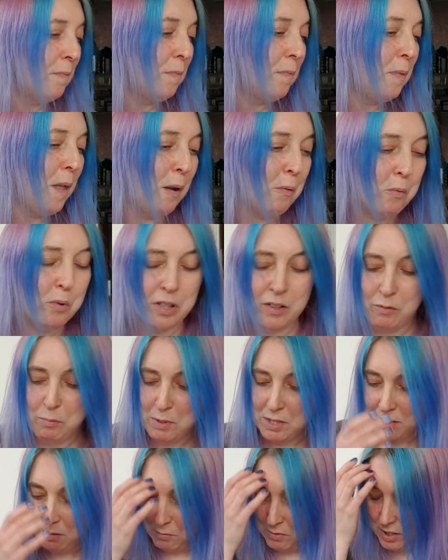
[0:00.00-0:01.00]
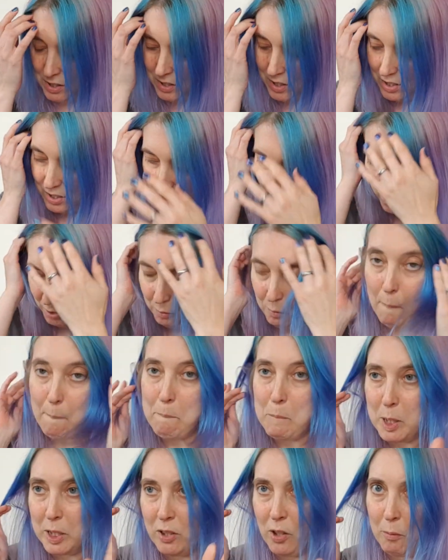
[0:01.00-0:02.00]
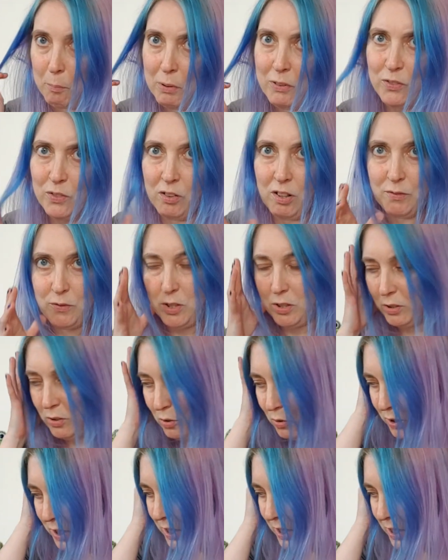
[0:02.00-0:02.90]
that will give me something to do, but not before I've done all